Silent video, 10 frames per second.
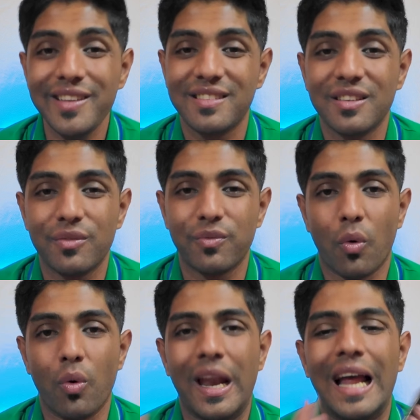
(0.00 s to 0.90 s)
is this
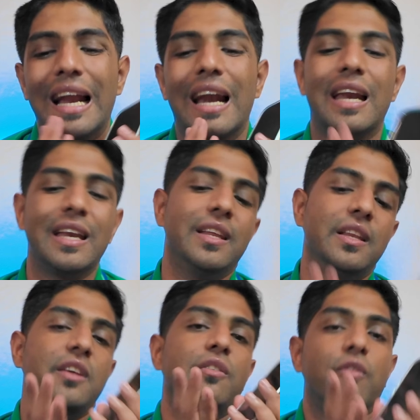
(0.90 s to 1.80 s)
phone
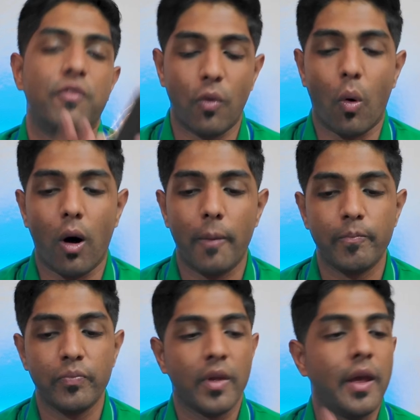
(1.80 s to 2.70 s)
really for?
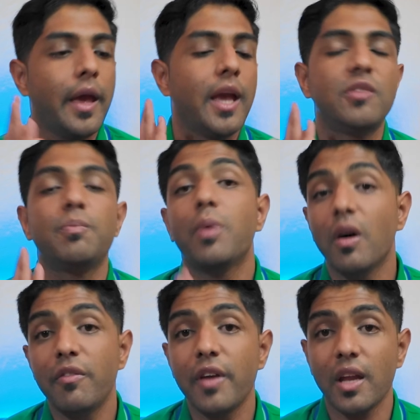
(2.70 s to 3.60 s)
It's
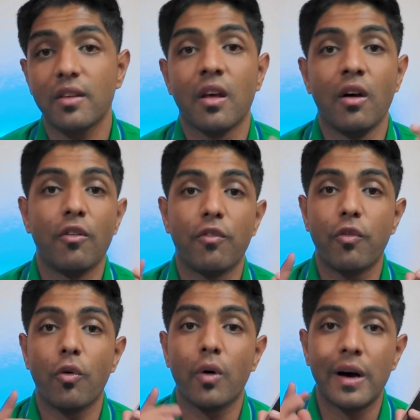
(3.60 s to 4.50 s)
perfect
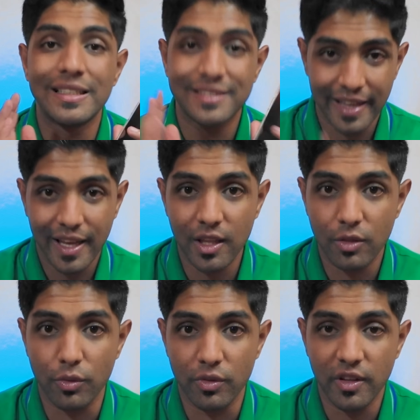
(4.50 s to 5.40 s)
for tech
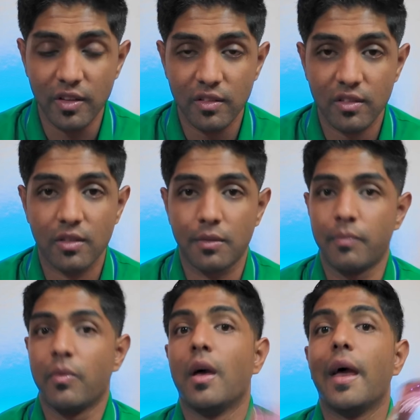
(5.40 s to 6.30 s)
enthusiasts,
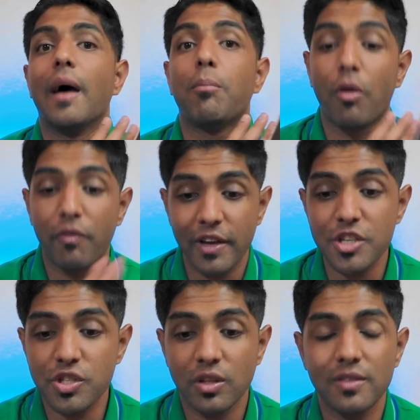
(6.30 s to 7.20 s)

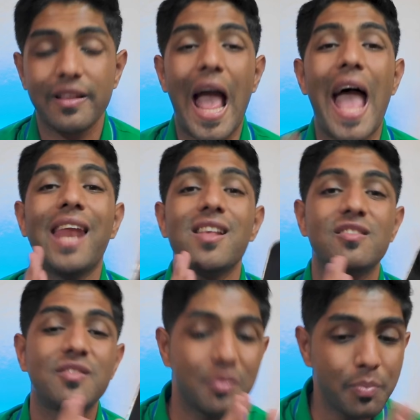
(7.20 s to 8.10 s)
professionals, and
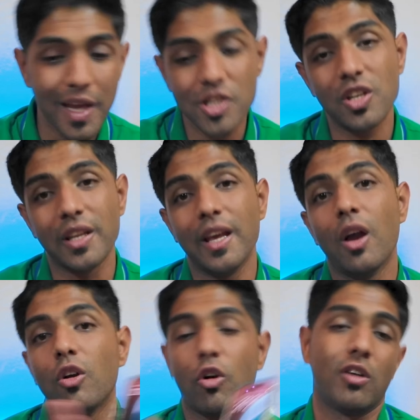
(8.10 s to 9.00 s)
especially
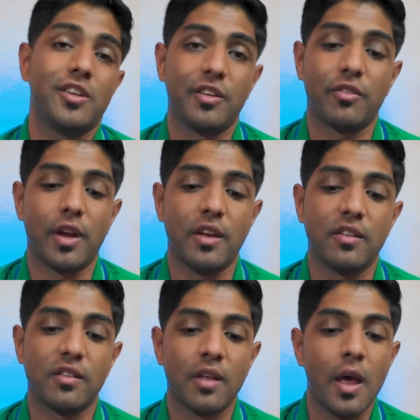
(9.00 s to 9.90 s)
content
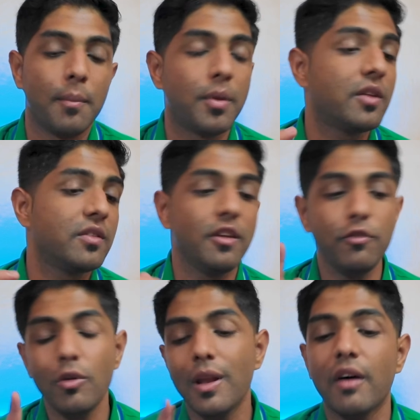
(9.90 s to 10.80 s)
creators. Because
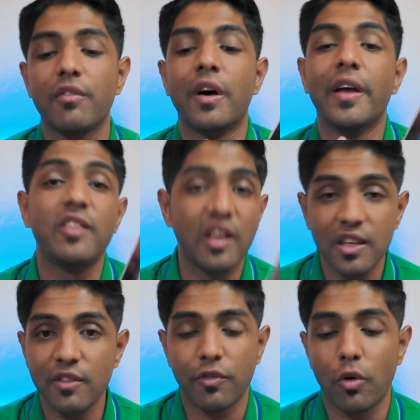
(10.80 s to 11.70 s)
if you love
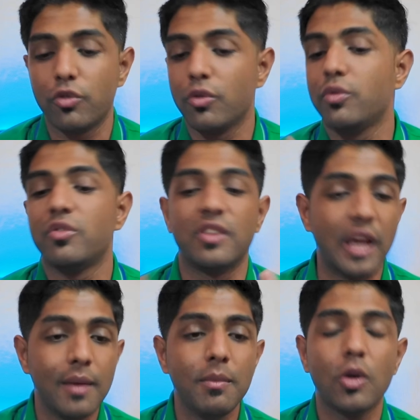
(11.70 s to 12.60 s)
taking photos,
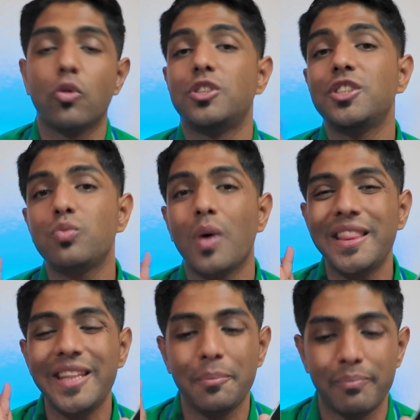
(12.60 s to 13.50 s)
gaming, or just
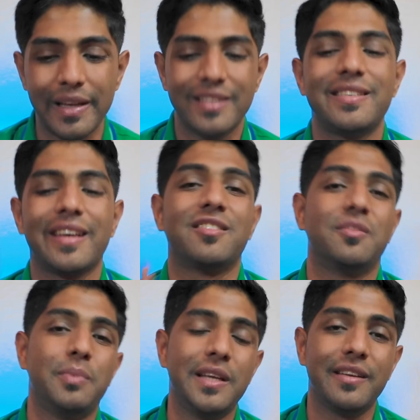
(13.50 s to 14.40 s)
want the best
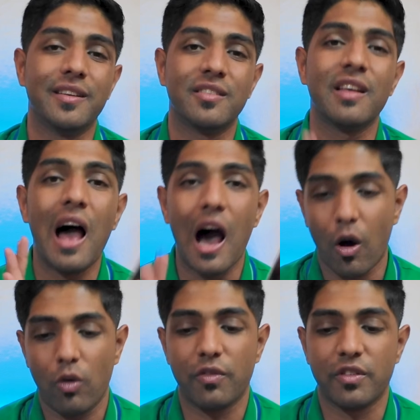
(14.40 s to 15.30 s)
experience
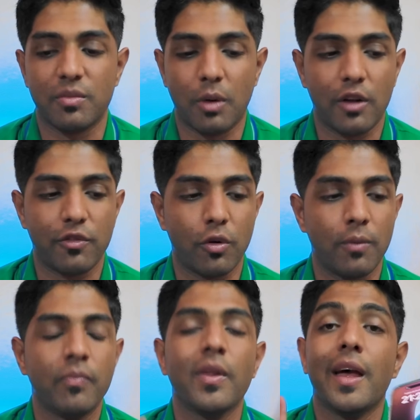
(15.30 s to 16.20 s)
out of a smartphone,
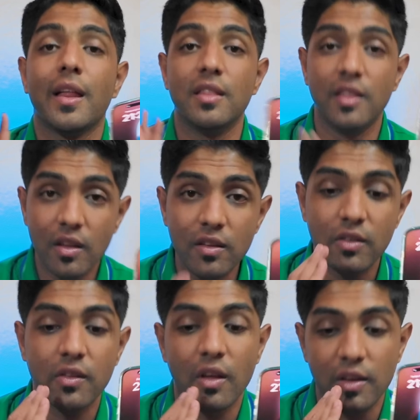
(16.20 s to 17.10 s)

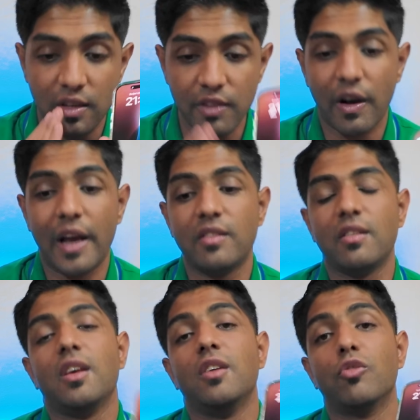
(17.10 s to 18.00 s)
this
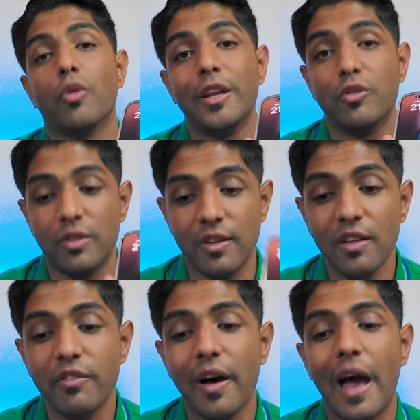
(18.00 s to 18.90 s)
device is going to
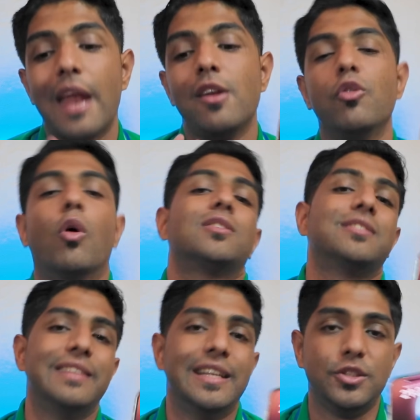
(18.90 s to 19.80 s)
deliver and
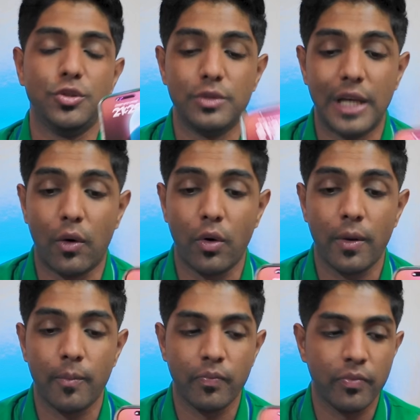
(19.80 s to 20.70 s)
not let you down.
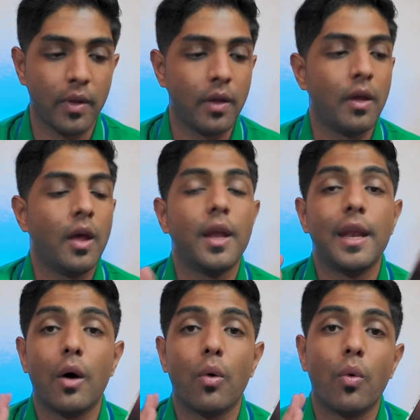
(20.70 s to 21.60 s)

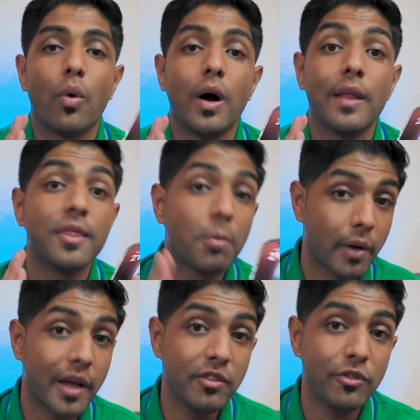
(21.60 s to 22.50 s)
Now, the
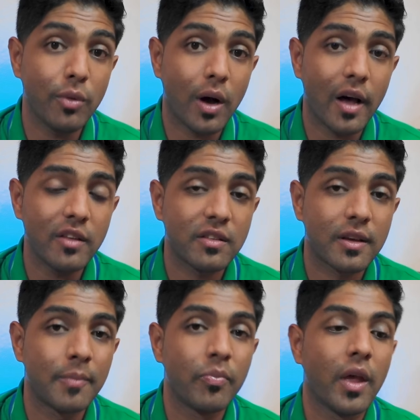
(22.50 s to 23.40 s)
price you
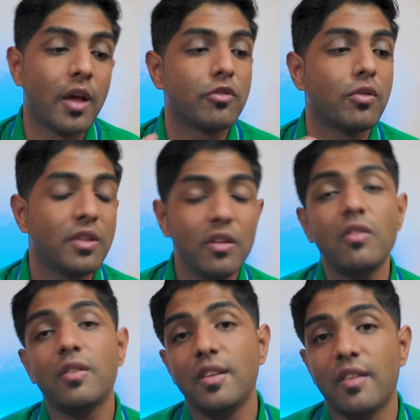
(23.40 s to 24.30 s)
ask? So
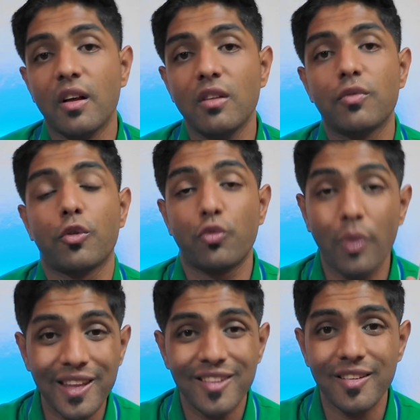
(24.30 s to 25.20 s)
this retails for
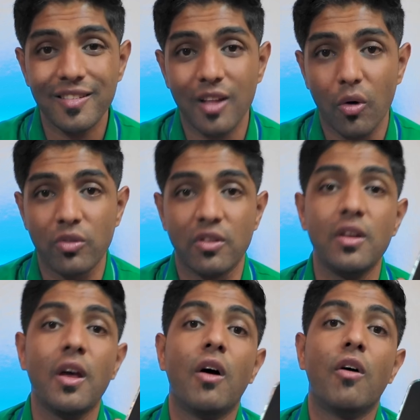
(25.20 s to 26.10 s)

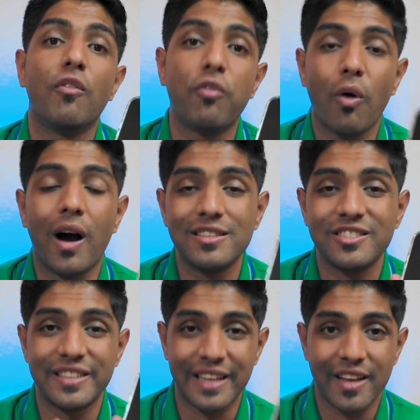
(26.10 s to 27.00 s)

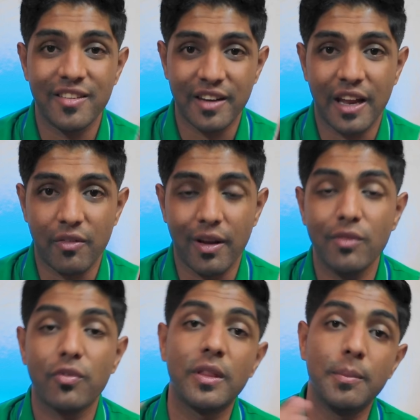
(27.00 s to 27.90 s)
26,499
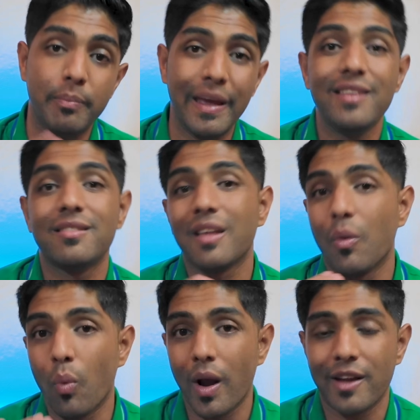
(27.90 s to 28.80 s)
Rand for the base
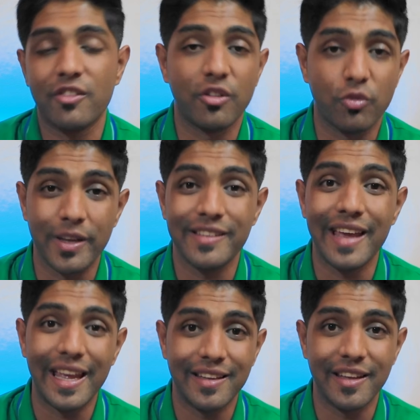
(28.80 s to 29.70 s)

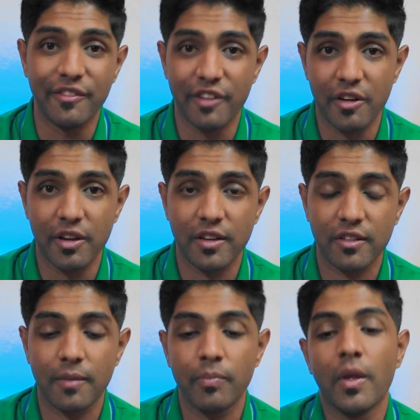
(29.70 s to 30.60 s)
128 gig variant.